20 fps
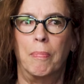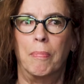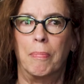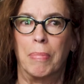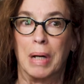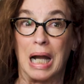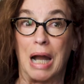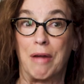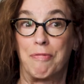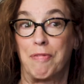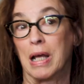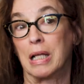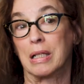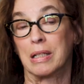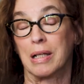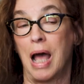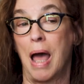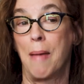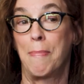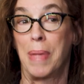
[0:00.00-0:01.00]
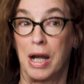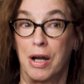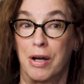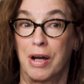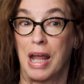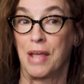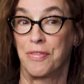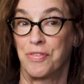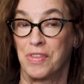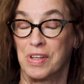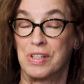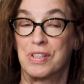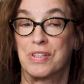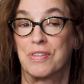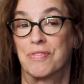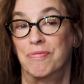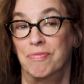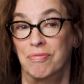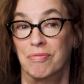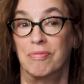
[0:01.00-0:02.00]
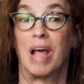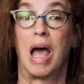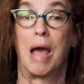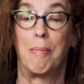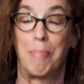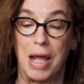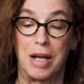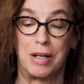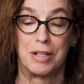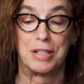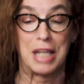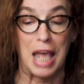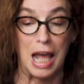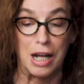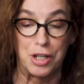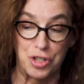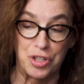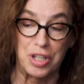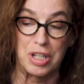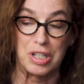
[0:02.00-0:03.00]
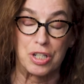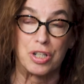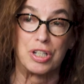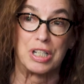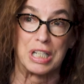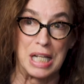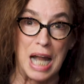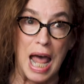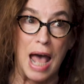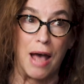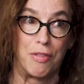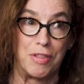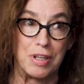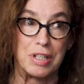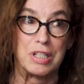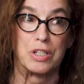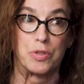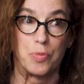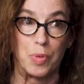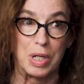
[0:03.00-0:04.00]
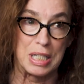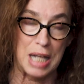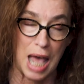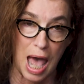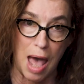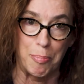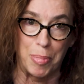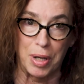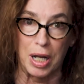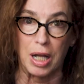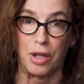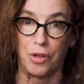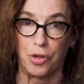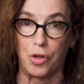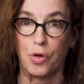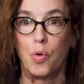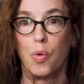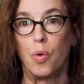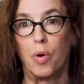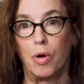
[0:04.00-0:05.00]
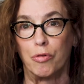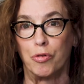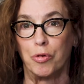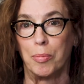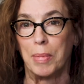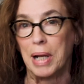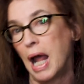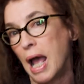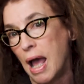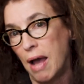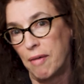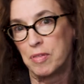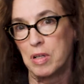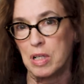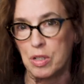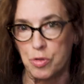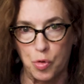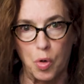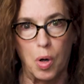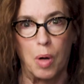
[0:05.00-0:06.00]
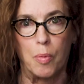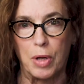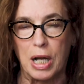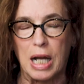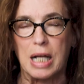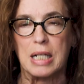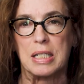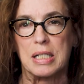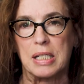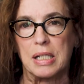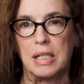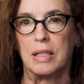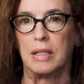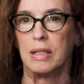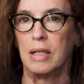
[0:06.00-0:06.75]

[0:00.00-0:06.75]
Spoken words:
but I felt I better sketch this because now this is what's happening in the courtroom and I have to draw what I see.